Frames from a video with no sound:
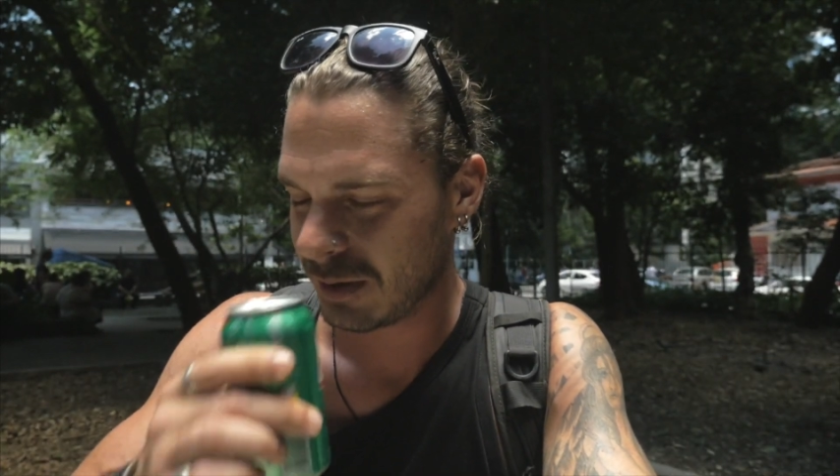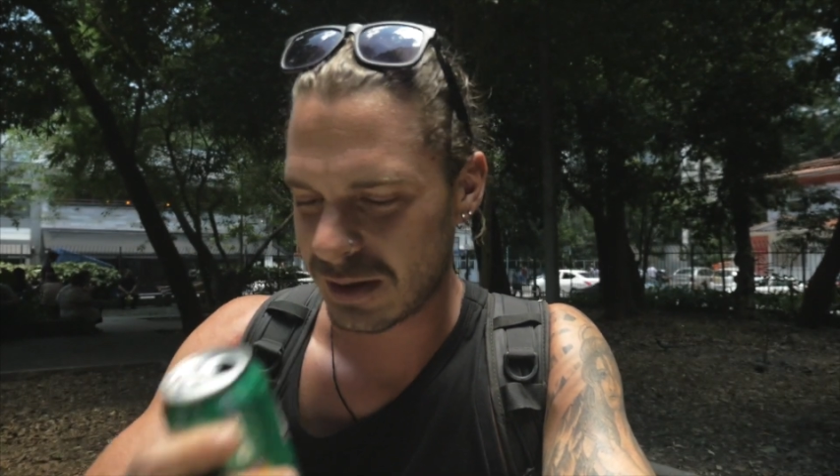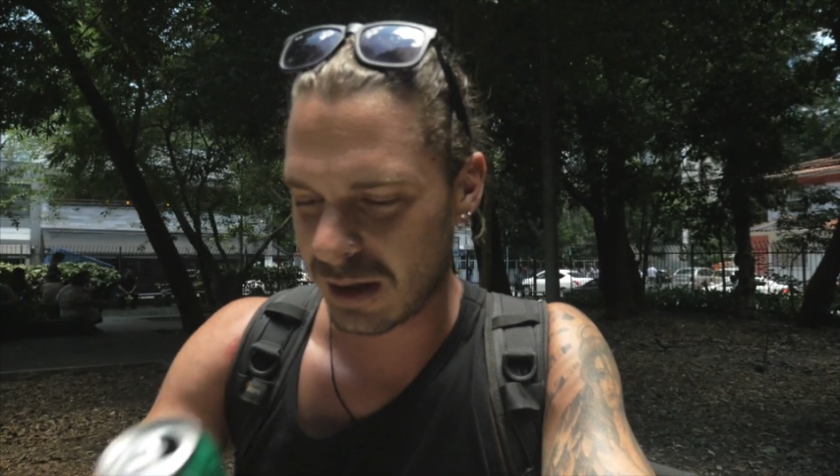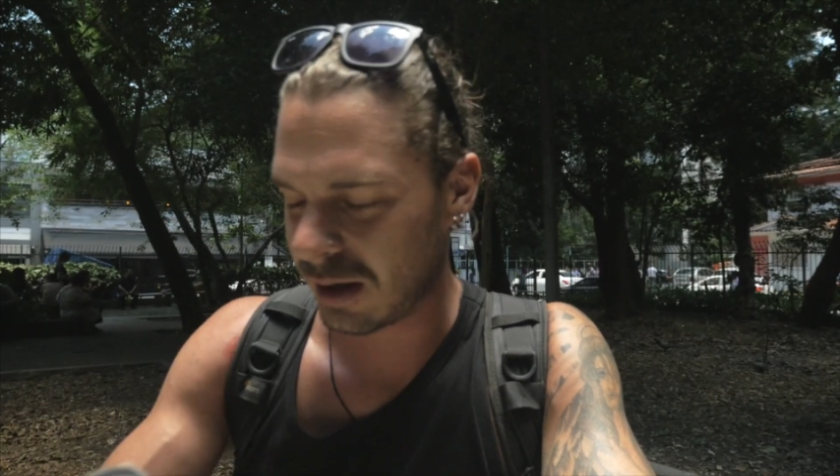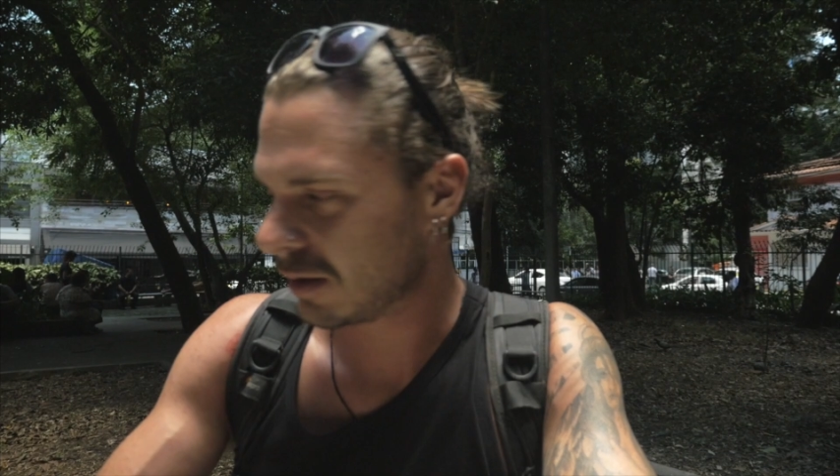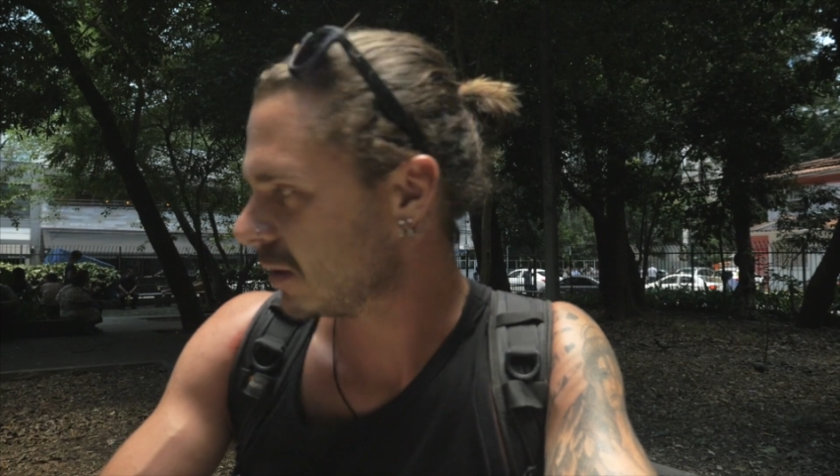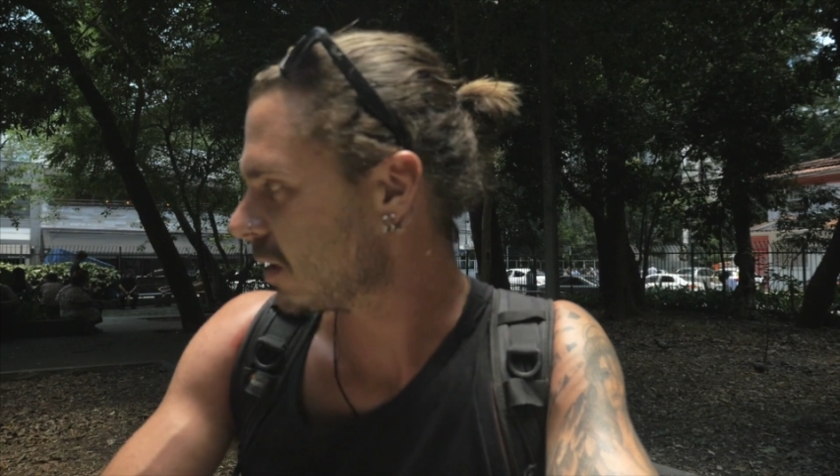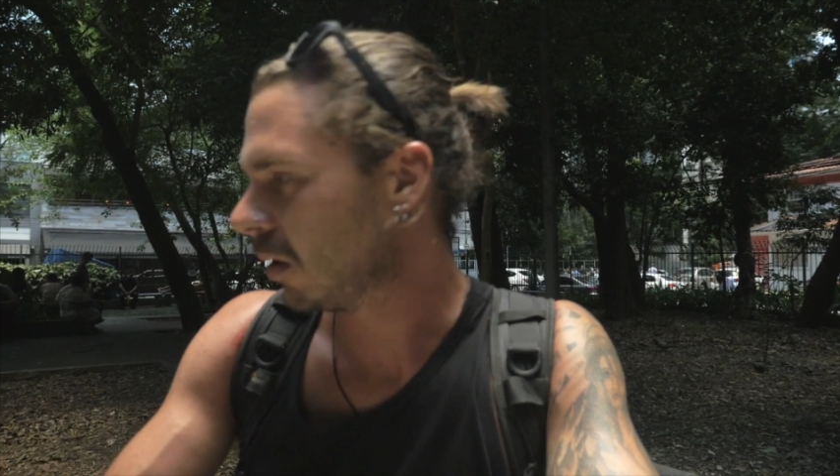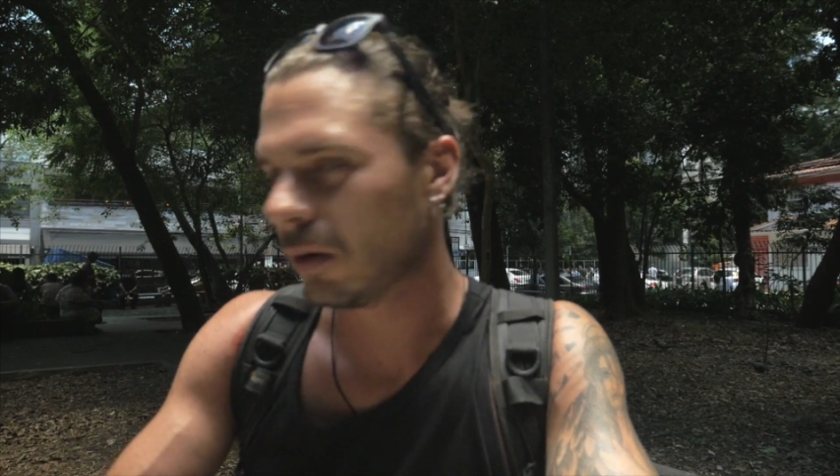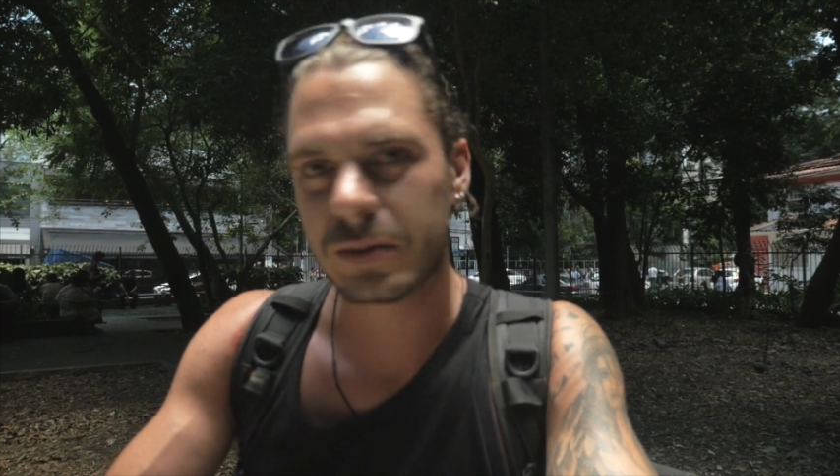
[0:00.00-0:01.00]
this has
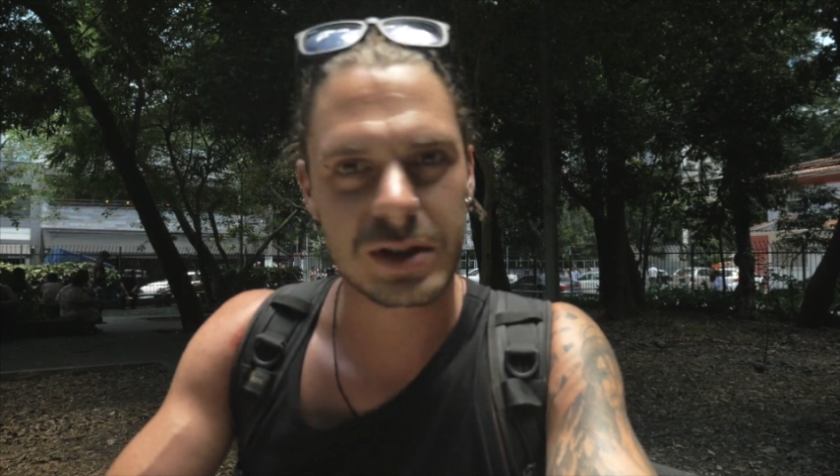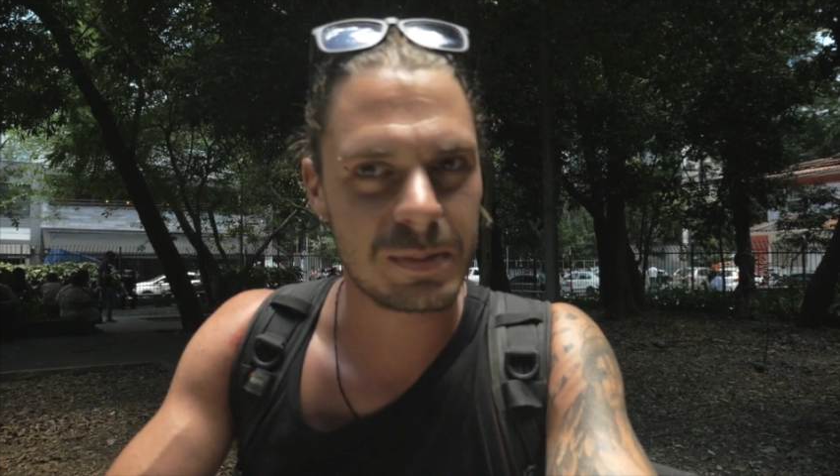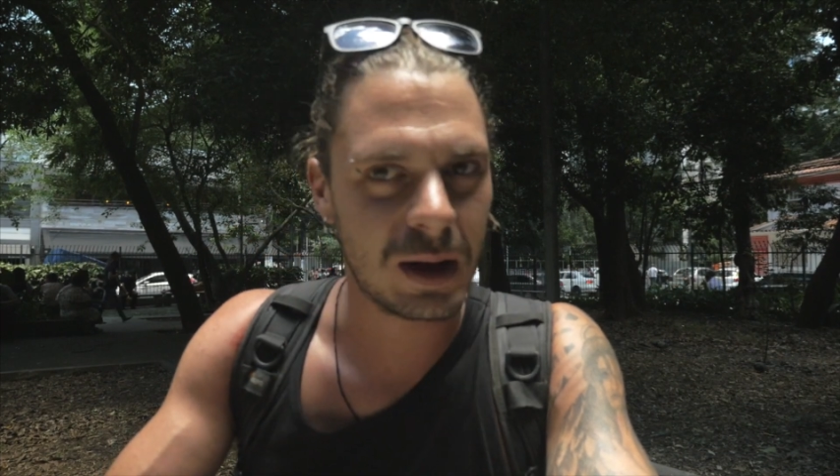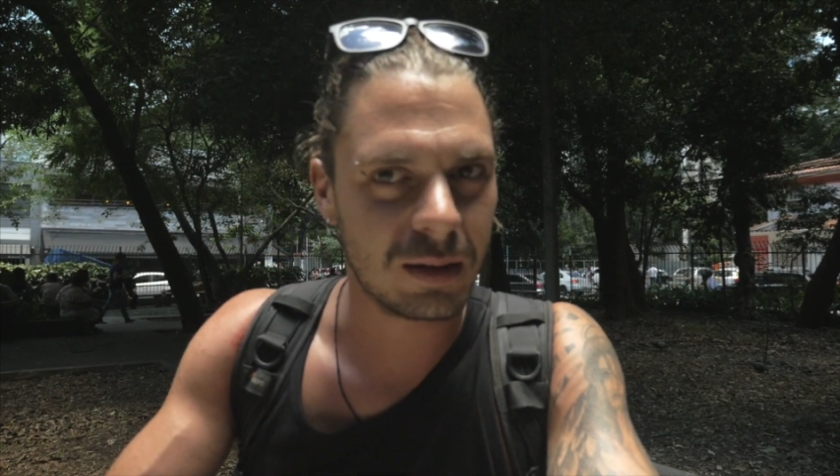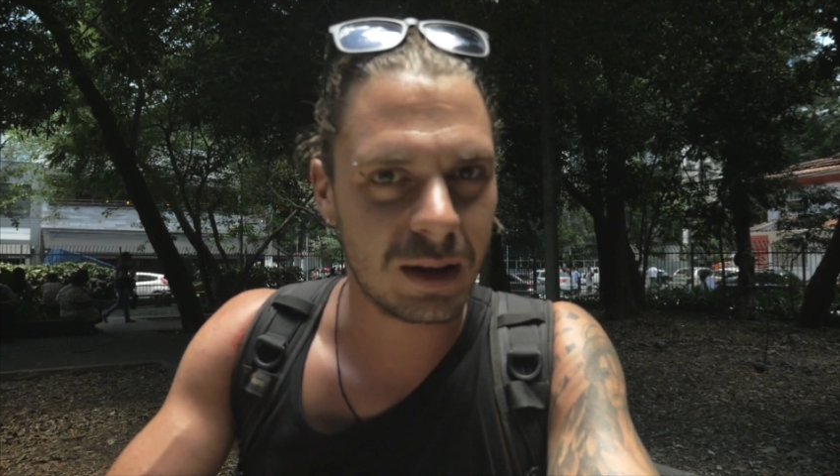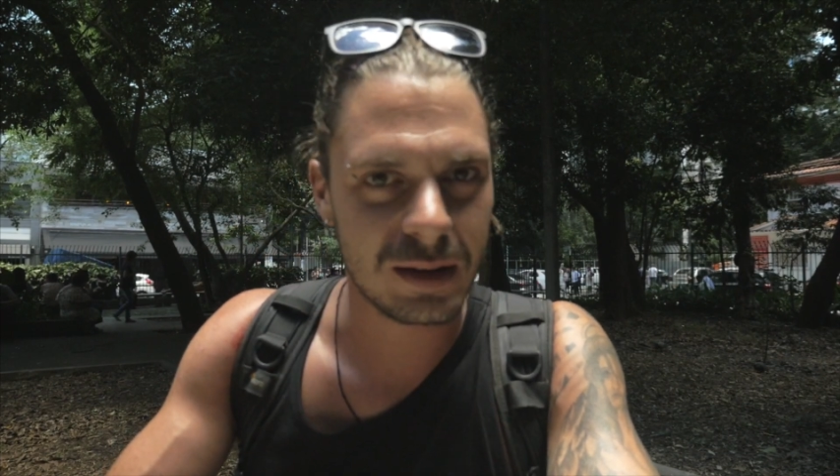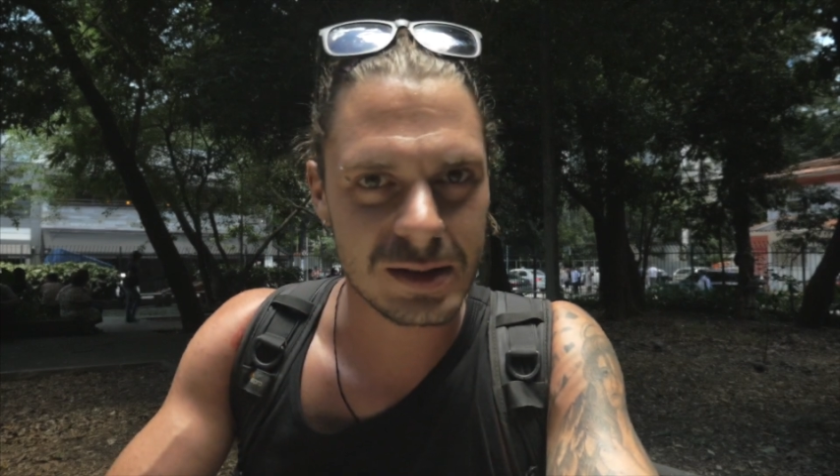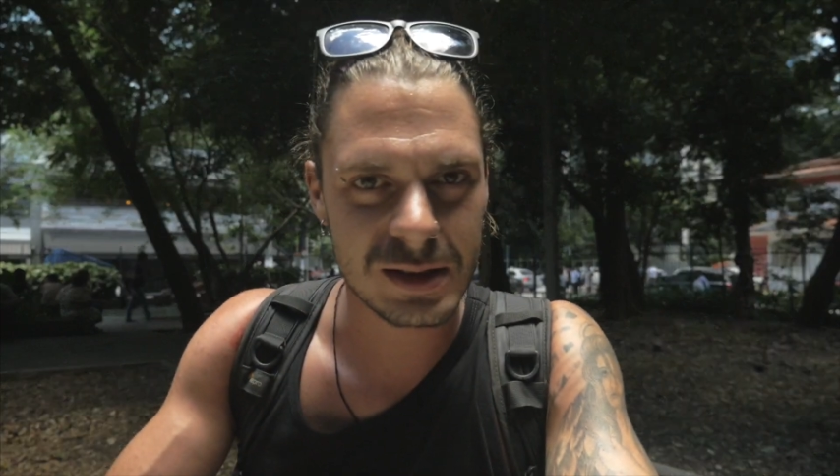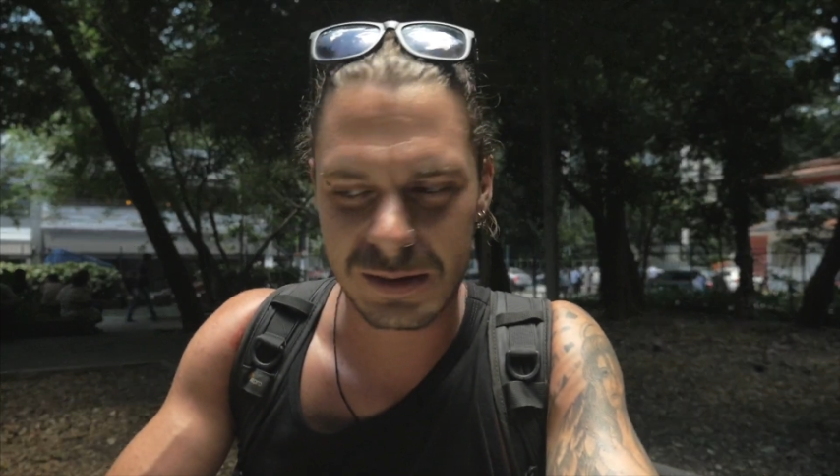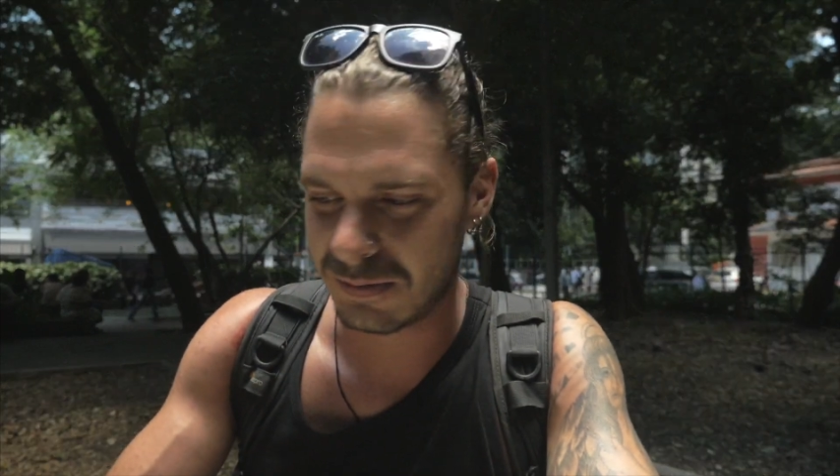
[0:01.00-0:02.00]
its own smell and
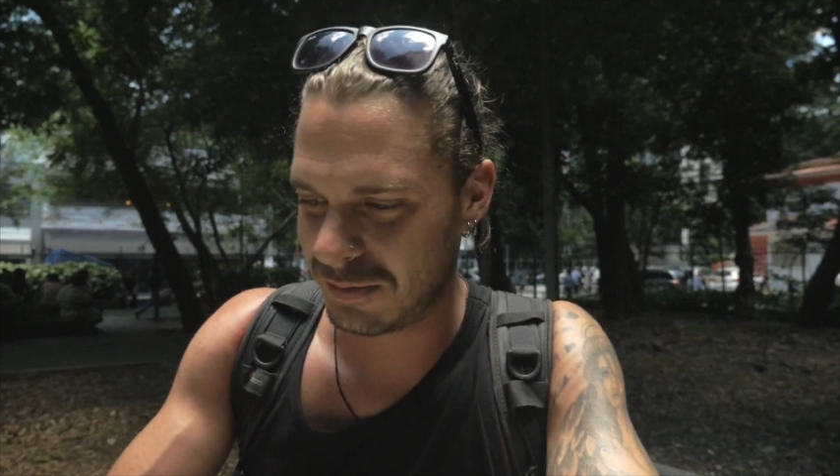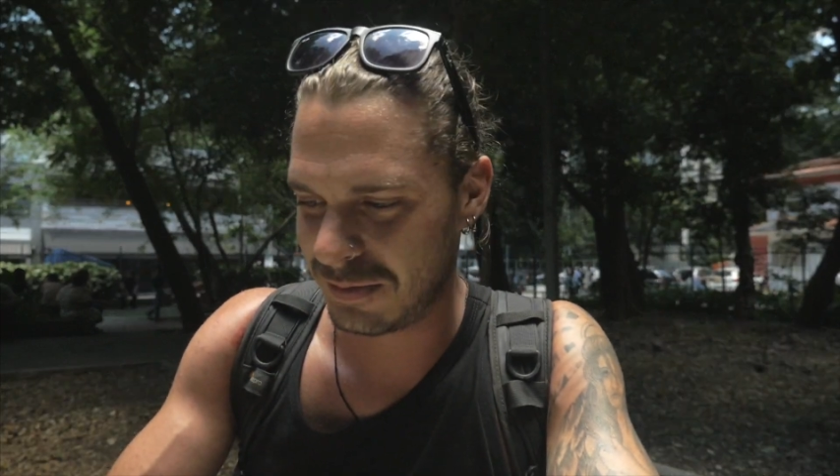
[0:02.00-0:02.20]
it's,